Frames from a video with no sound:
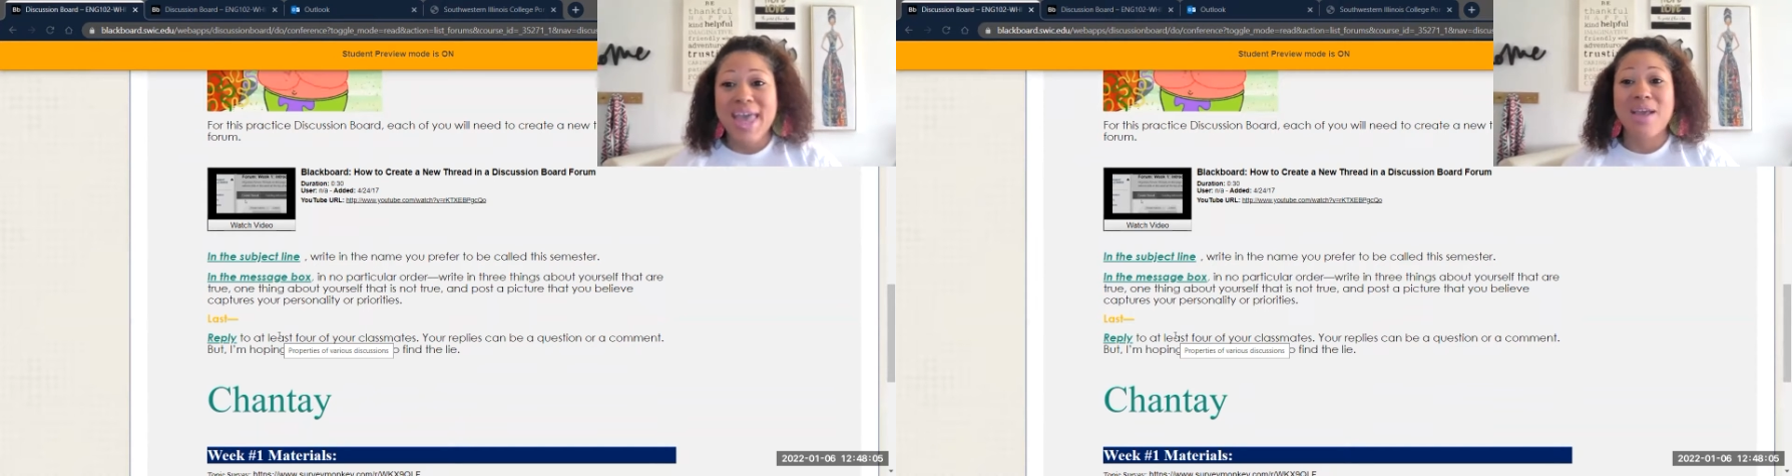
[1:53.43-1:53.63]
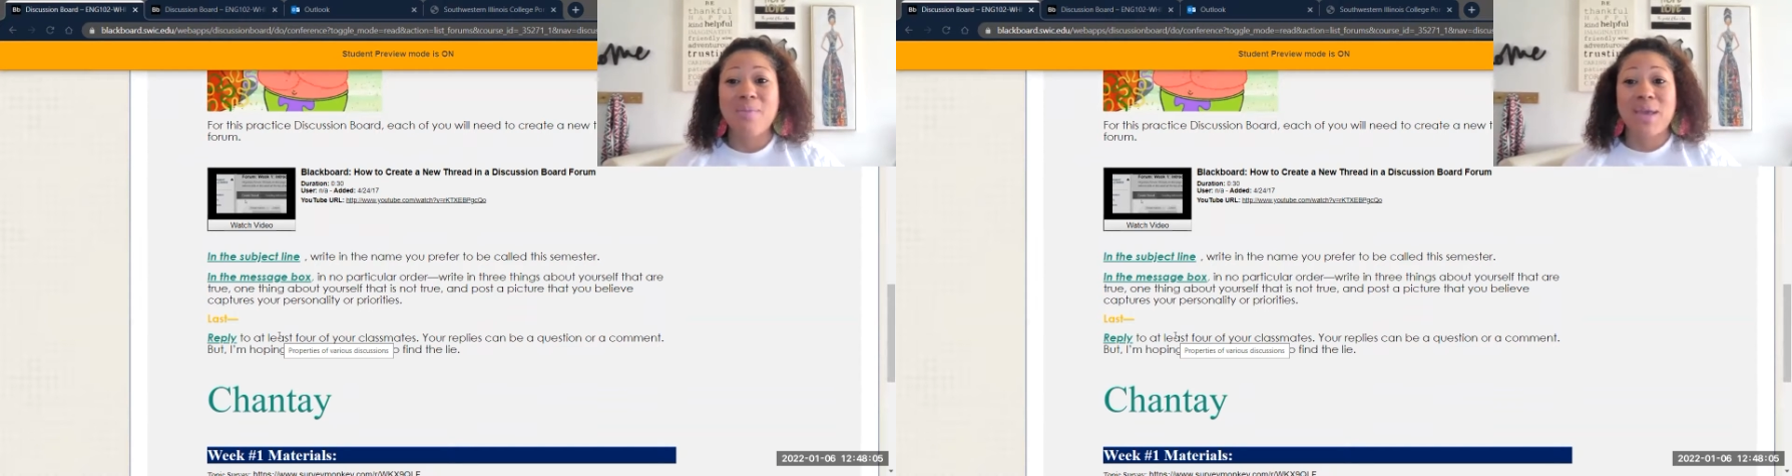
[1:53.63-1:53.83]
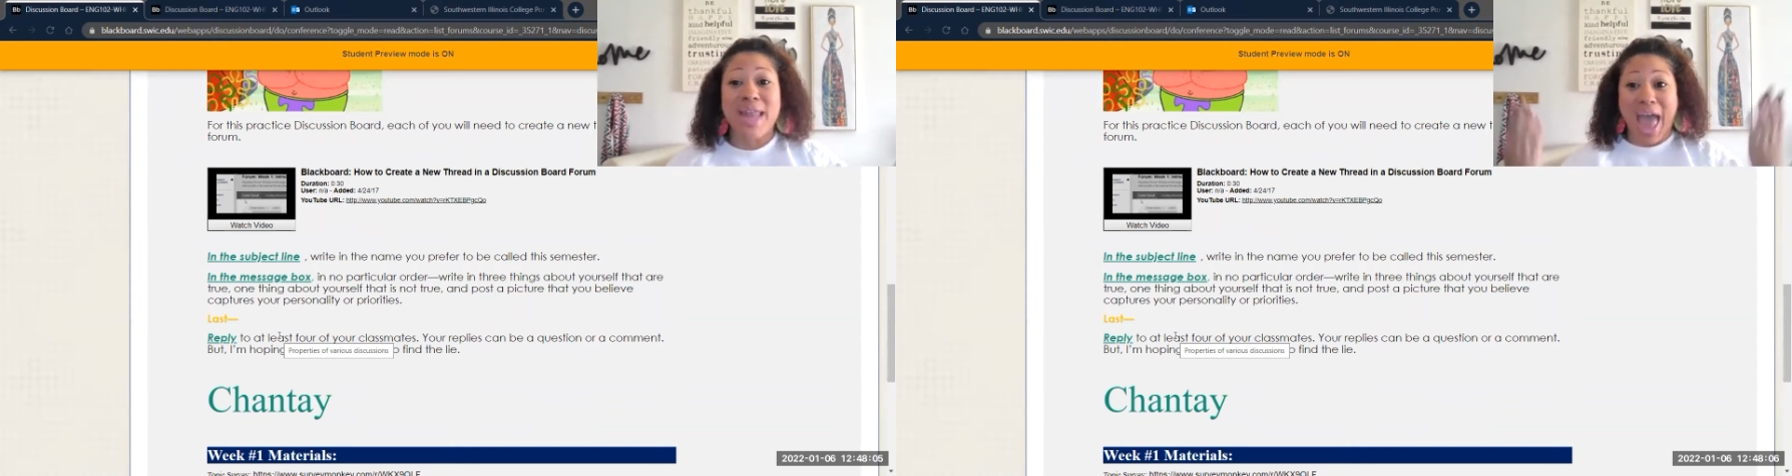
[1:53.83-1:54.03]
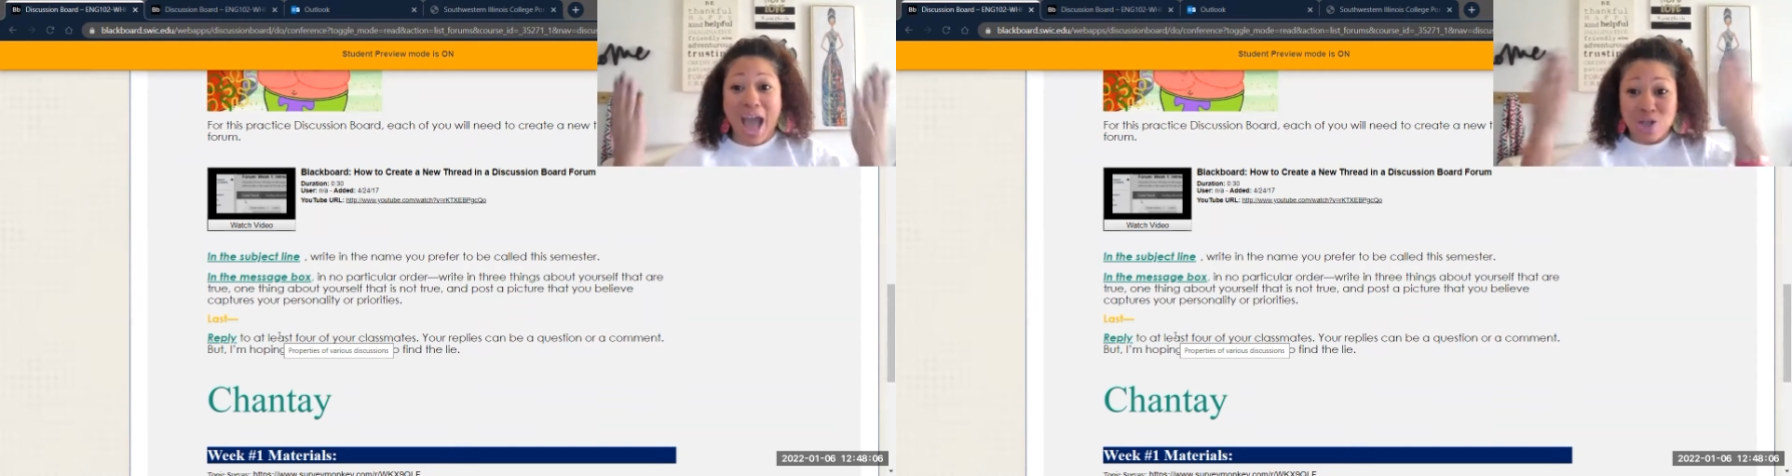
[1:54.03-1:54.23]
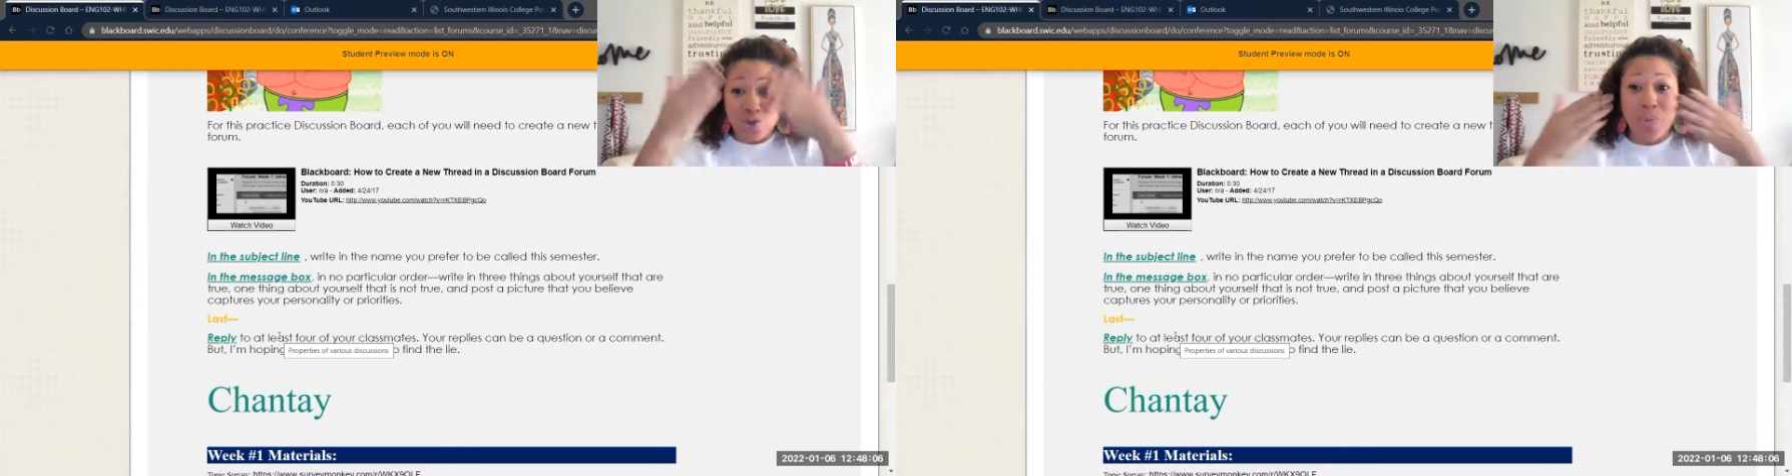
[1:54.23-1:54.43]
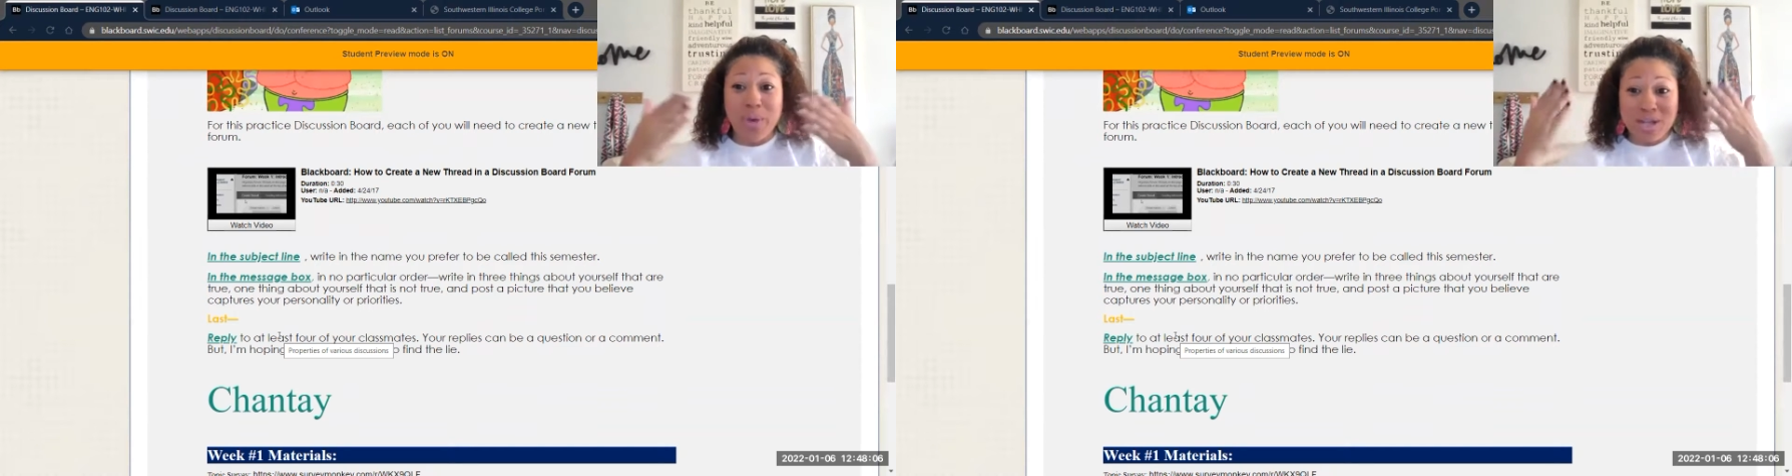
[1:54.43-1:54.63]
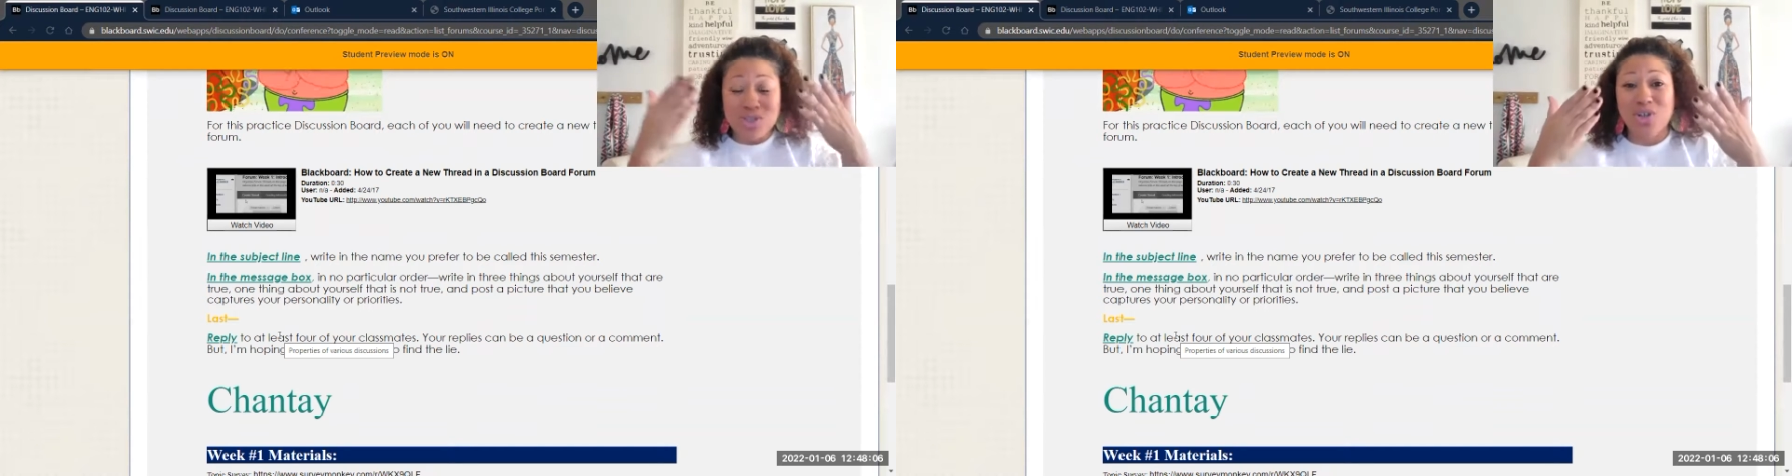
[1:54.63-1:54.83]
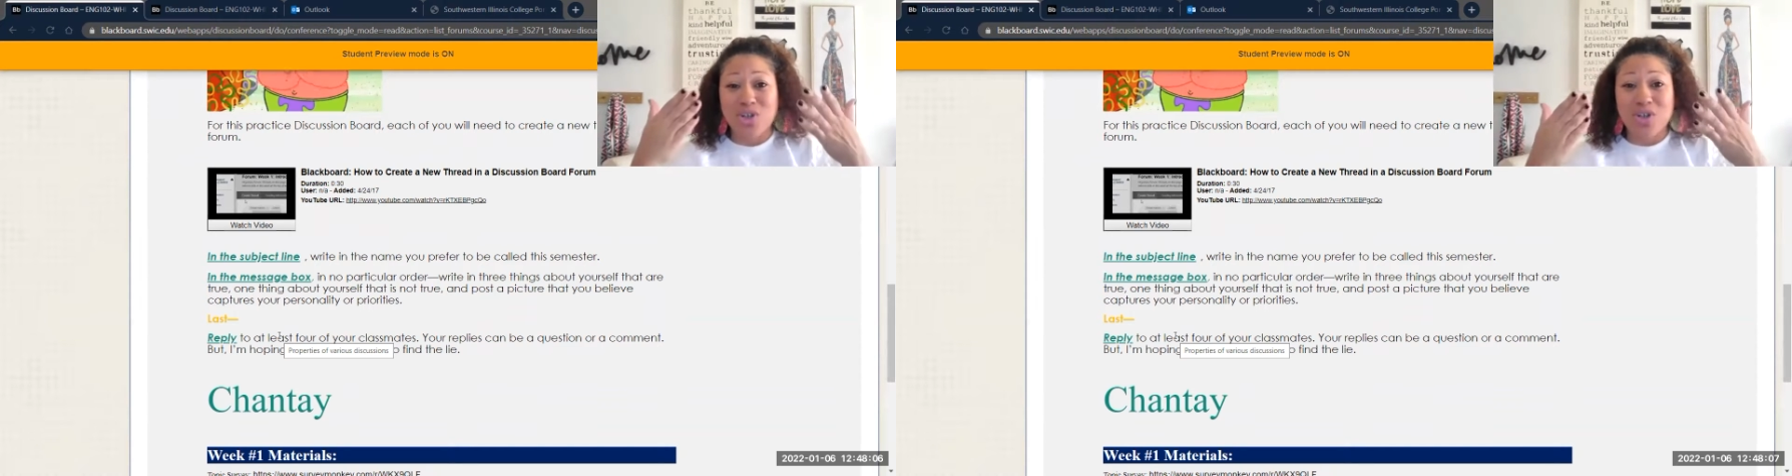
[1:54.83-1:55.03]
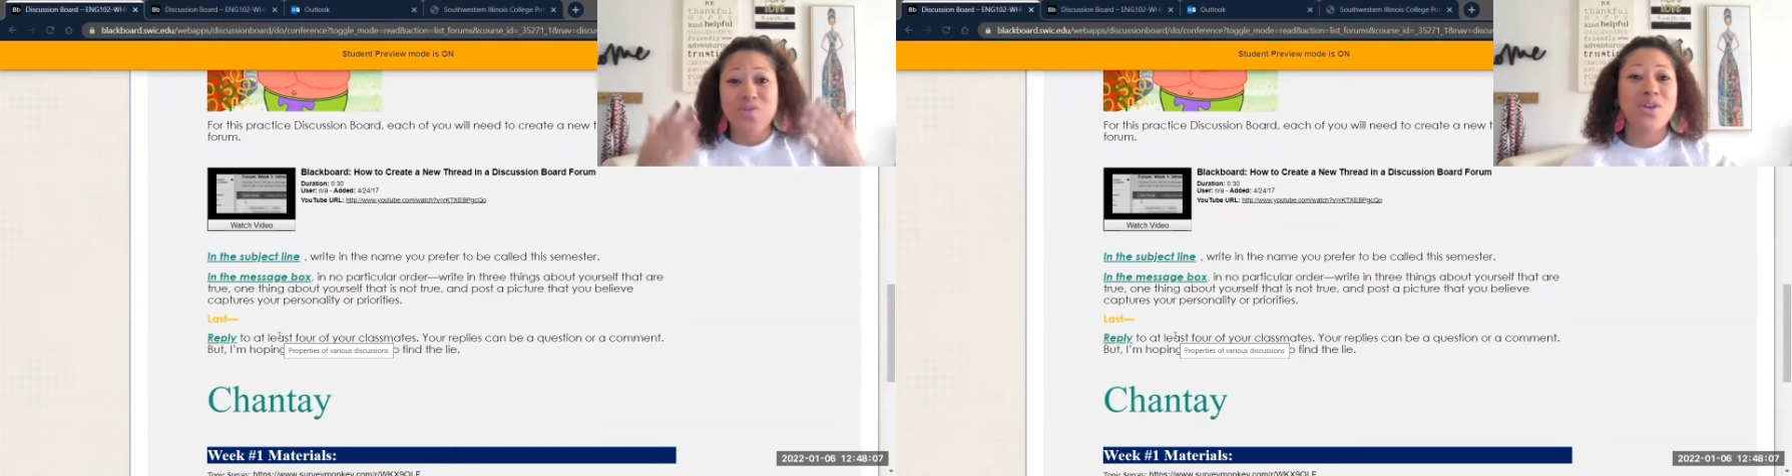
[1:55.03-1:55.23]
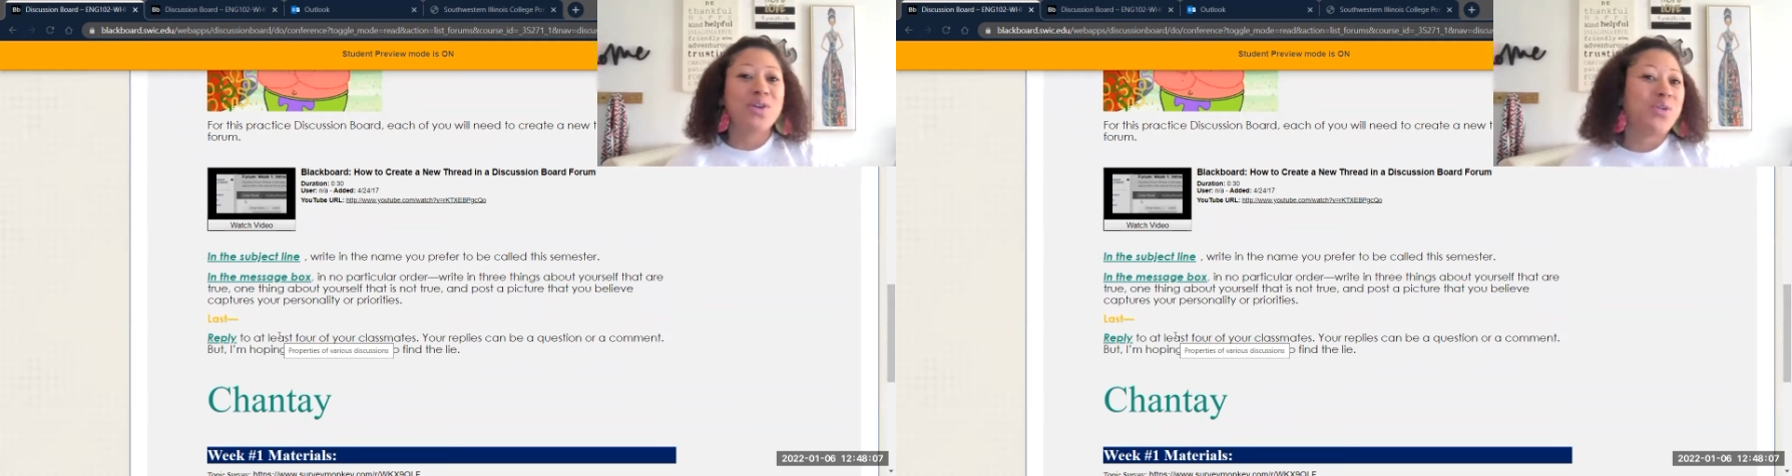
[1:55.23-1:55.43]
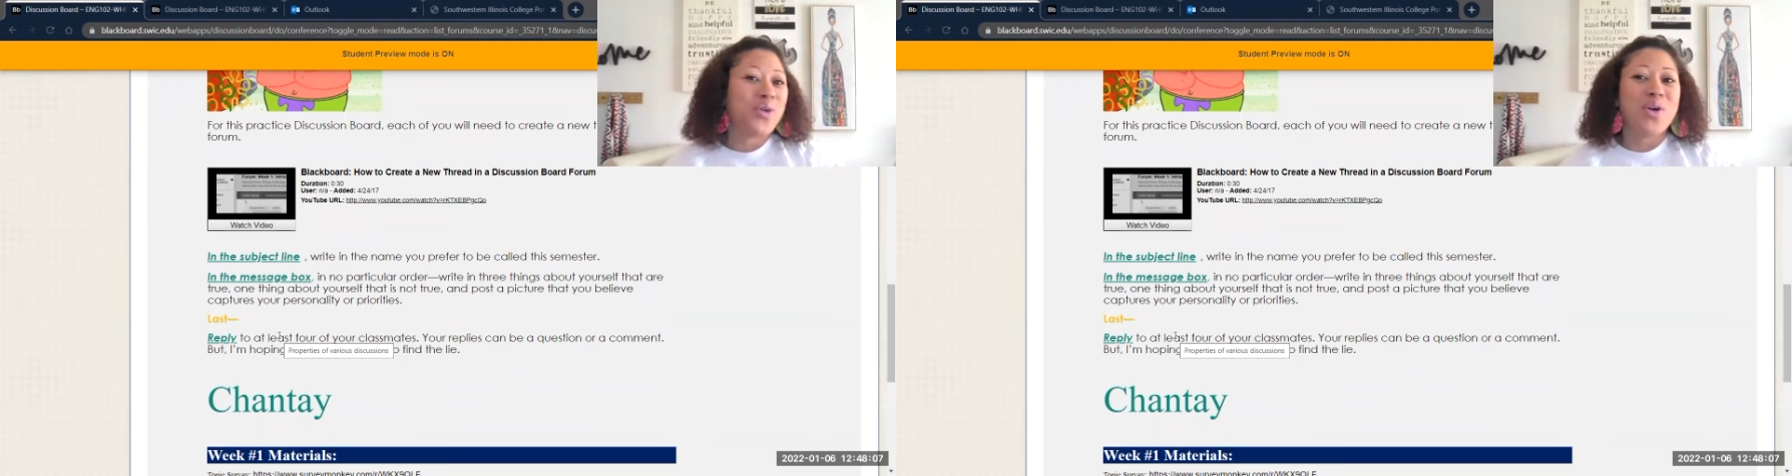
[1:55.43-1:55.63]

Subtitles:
It can be an actual picture of you,